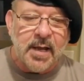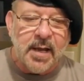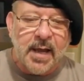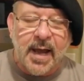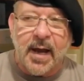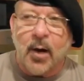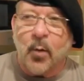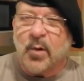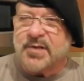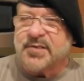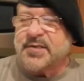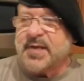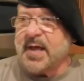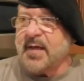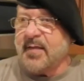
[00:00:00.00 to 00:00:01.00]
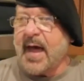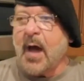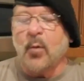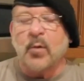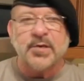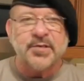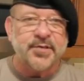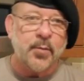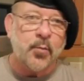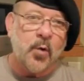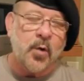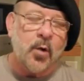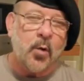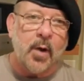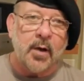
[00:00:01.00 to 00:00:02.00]
And I want to say that was somewhere
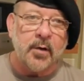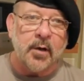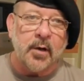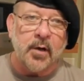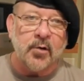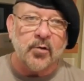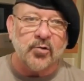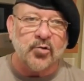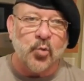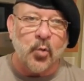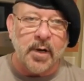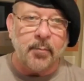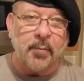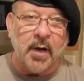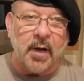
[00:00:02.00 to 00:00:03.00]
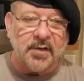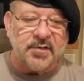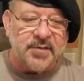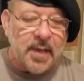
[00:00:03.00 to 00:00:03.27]
around $120.